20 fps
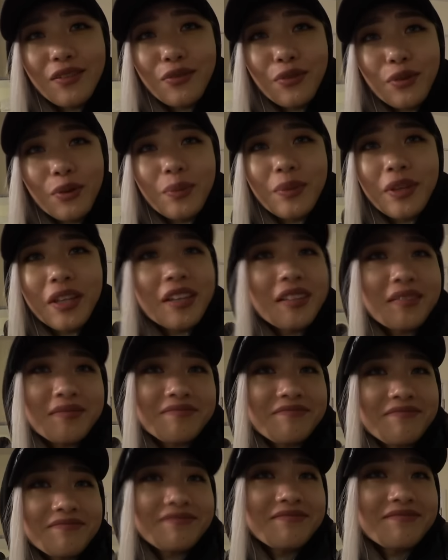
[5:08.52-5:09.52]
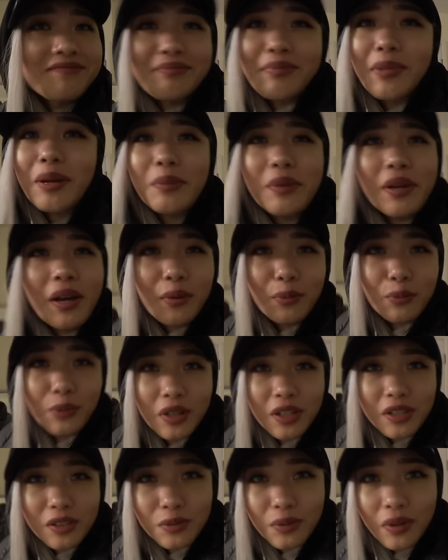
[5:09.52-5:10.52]
for me. Maybe I'm
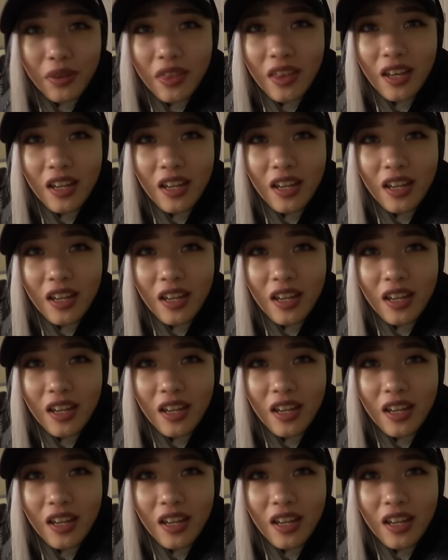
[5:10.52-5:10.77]
weird with